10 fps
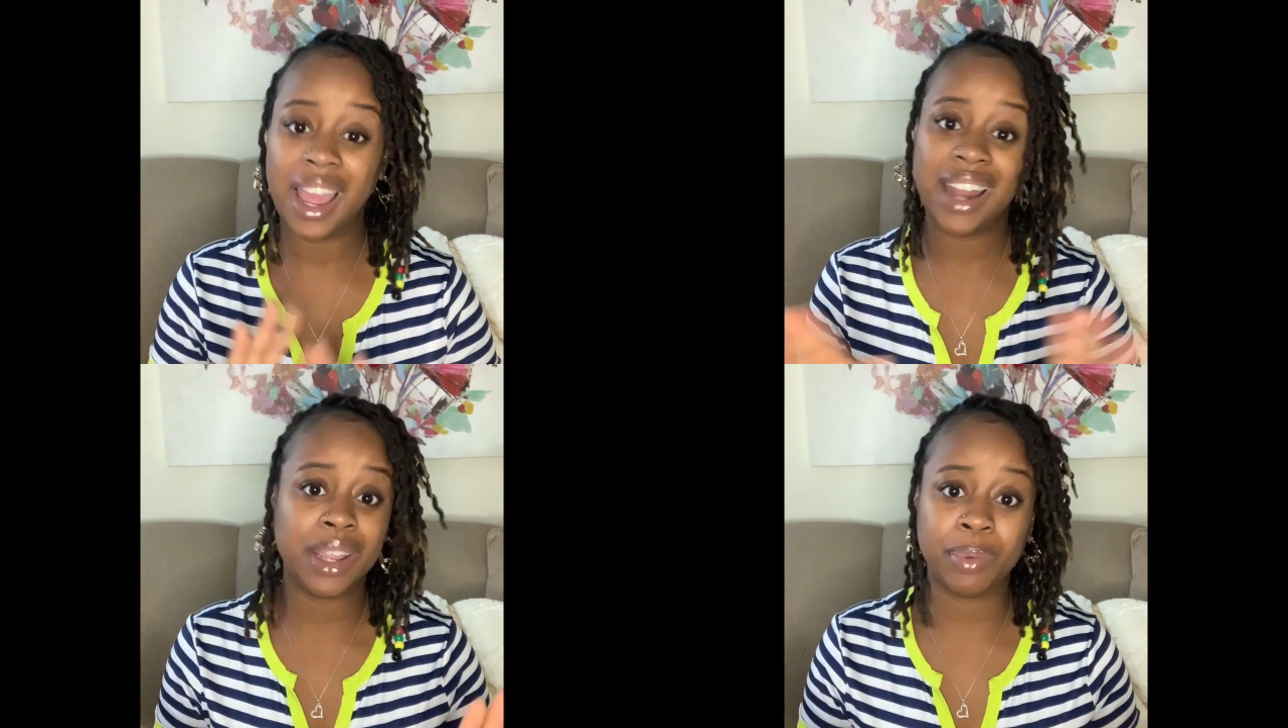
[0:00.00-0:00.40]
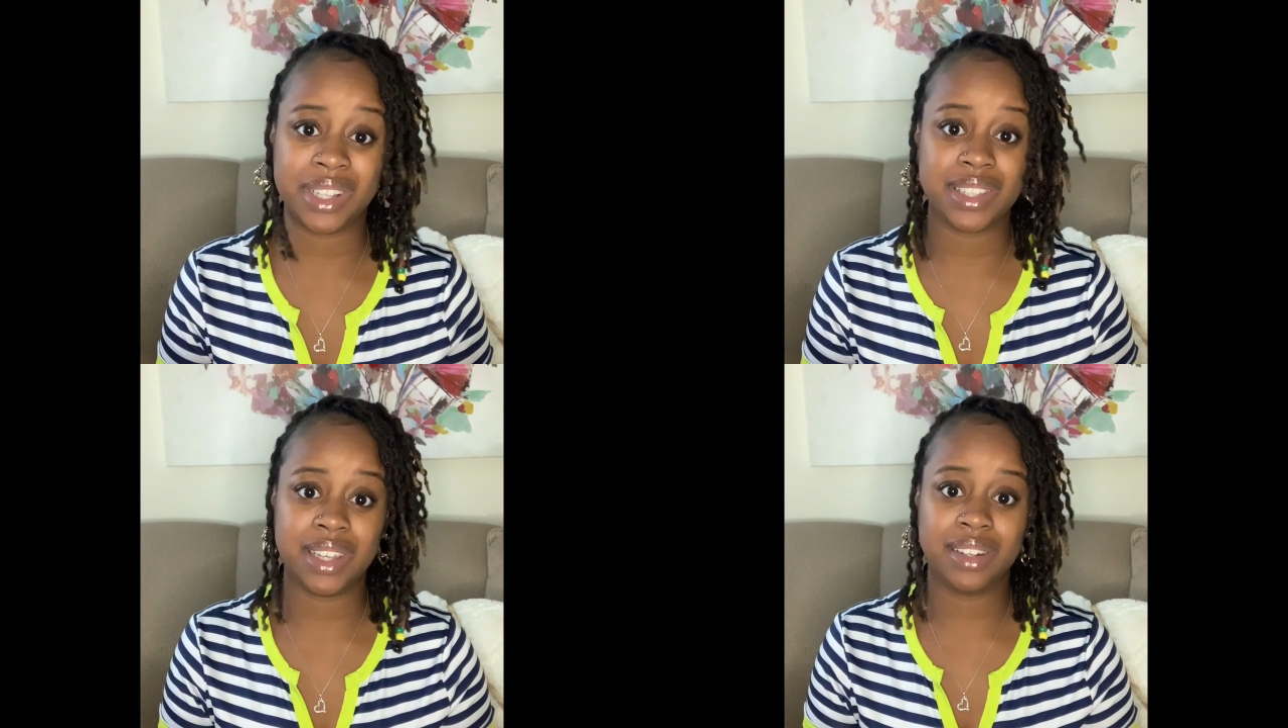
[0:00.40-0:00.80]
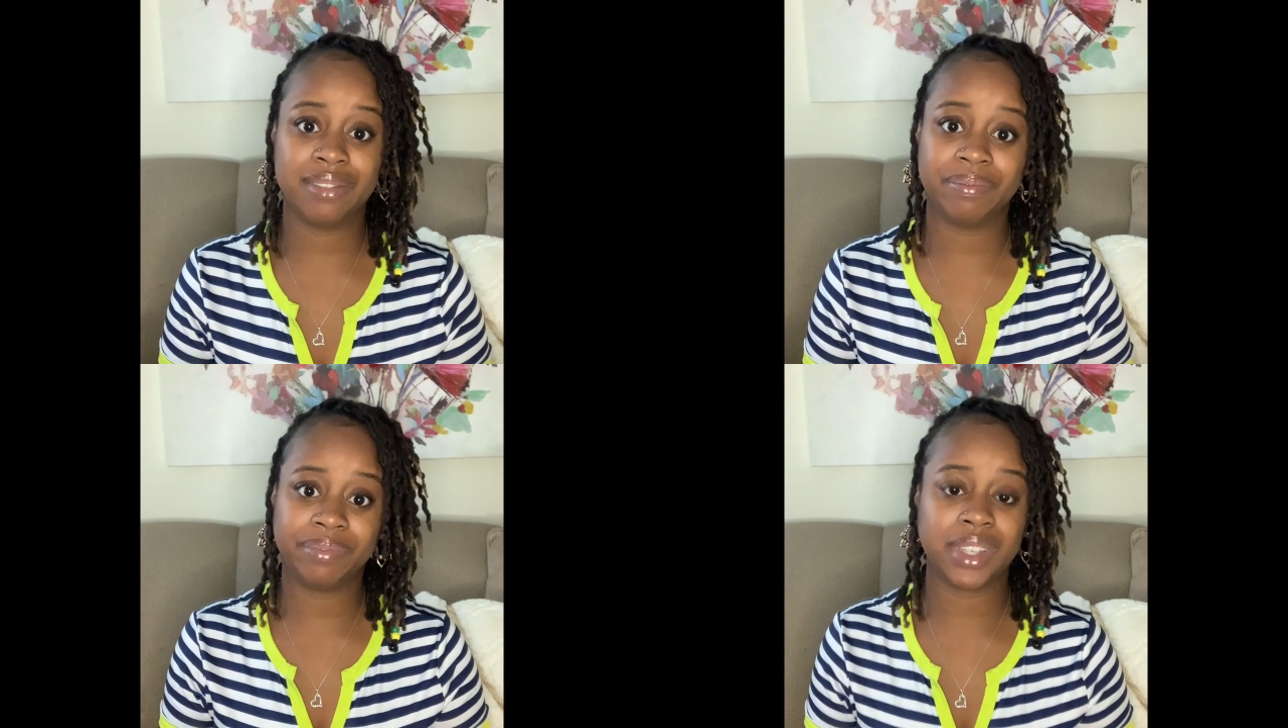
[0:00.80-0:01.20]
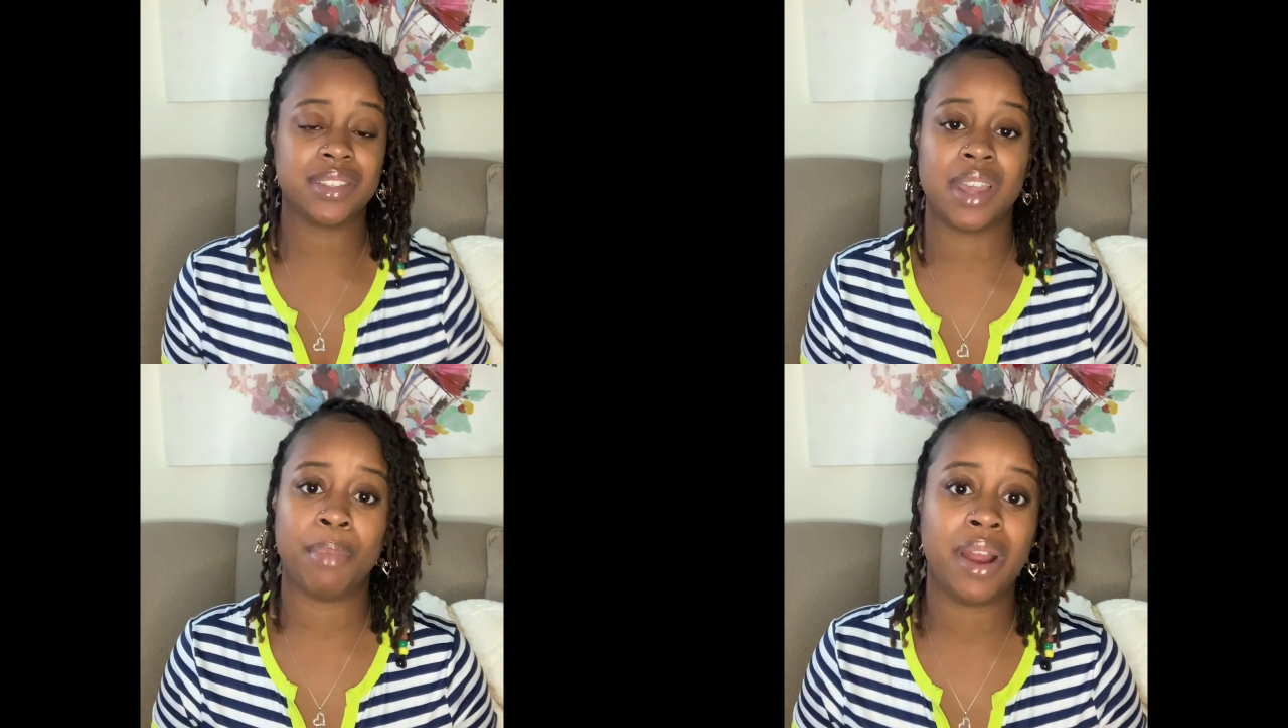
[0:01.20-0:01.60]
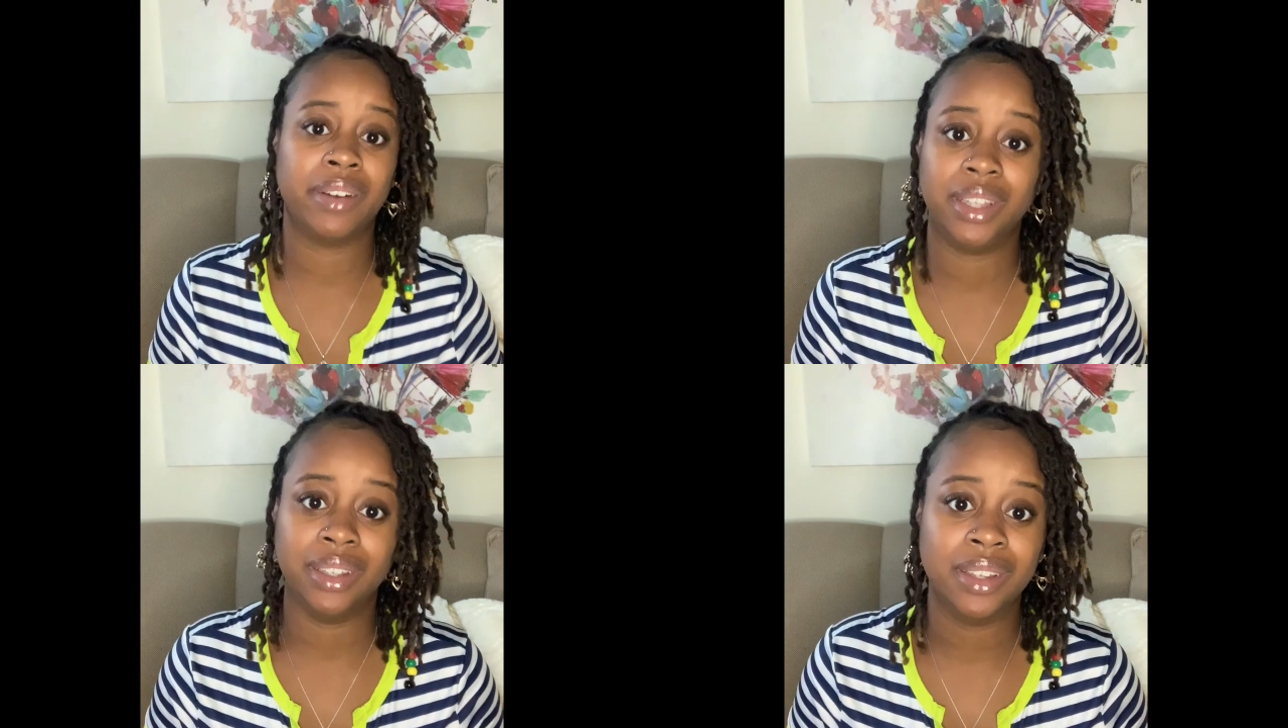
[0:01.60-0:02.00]
I didn't want to see it because I'm
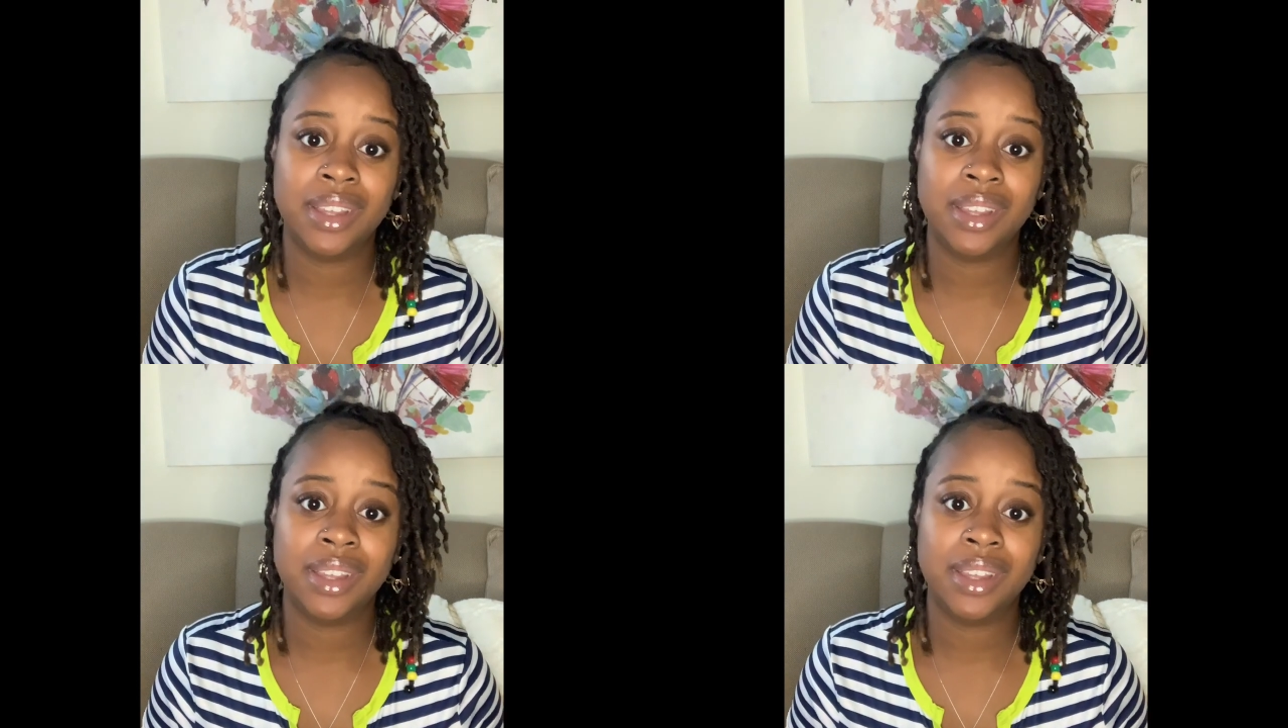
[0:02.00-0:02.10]
already